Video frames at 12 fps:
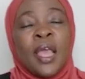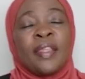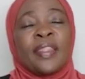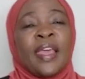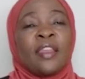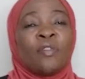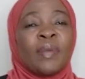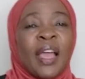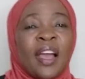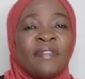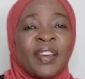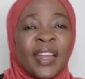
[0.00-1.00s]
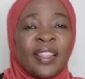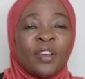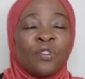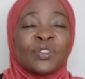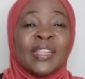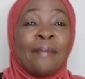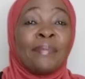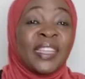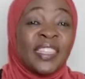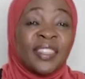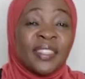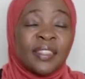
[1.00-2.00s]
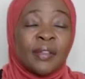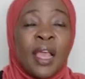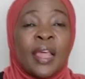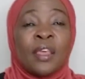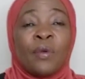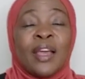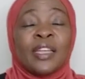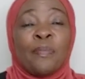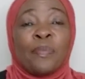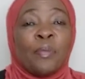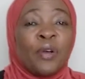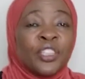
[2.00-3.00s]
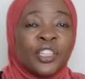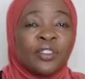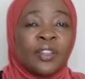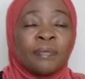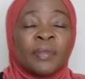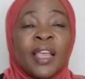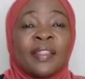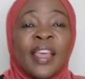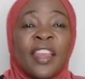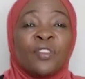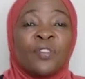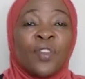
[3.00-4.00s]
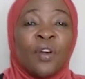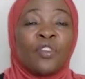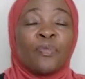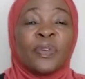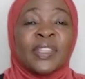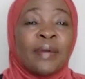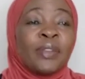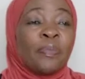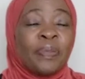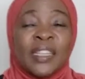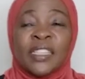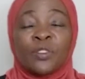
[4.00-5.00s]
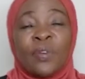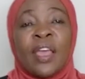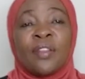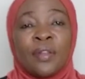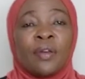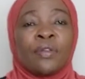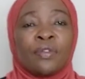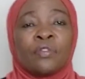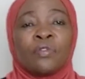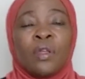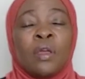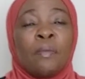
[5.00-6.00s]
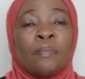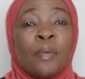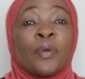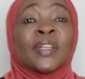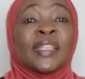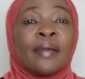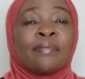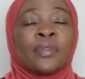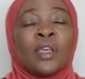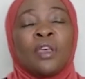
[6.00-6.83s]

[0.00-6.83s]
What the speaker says: Then you may have another one who's ambitious. They want a promotion. Then you put them in the places where you could promote them.